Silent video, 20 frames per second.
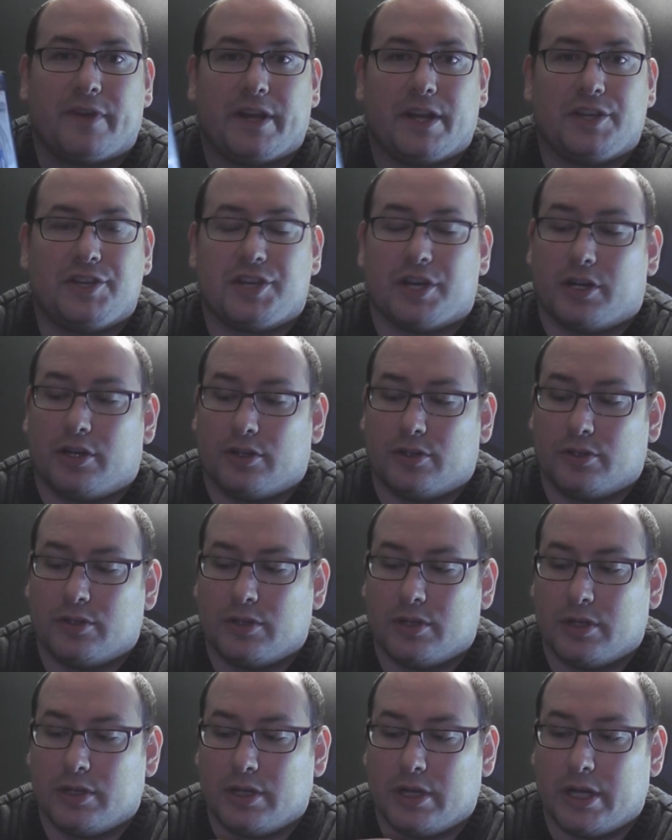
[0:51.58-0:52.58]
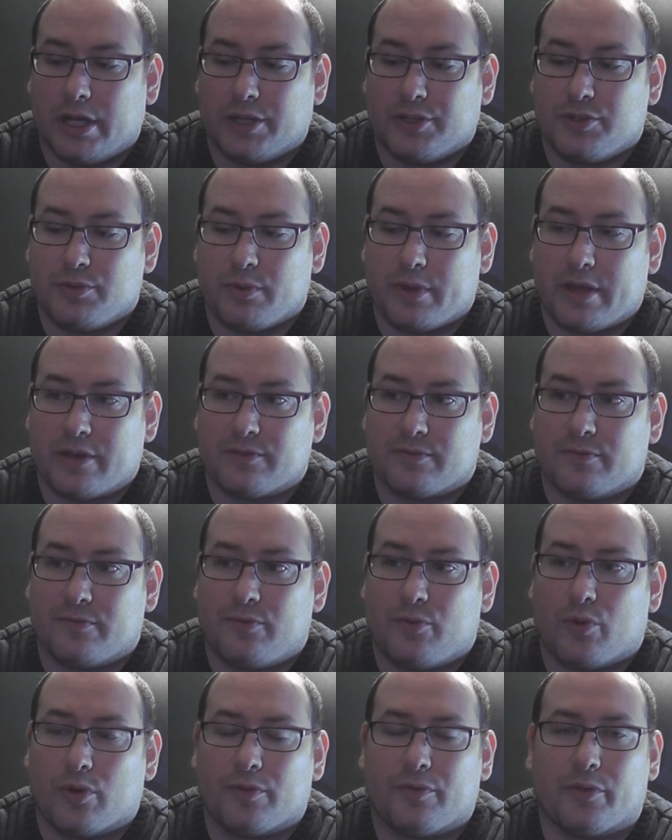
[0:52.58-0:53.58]
of NHL
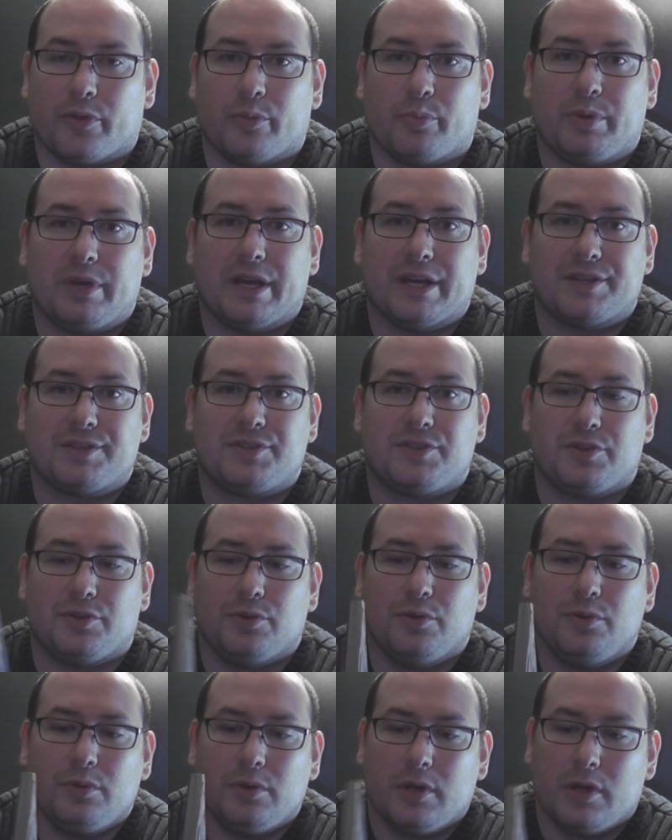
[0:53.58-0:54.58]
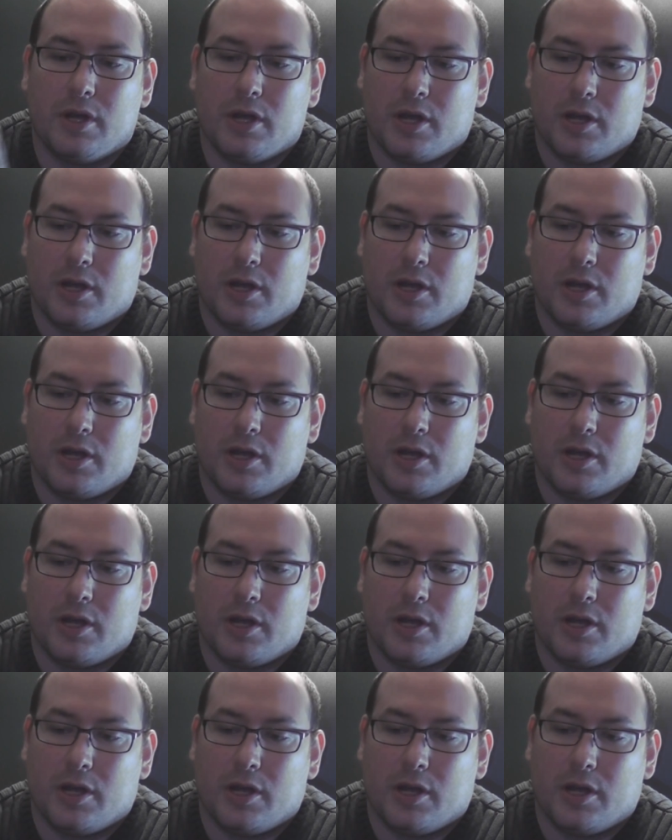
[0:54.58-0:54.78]
2004 for the PS2.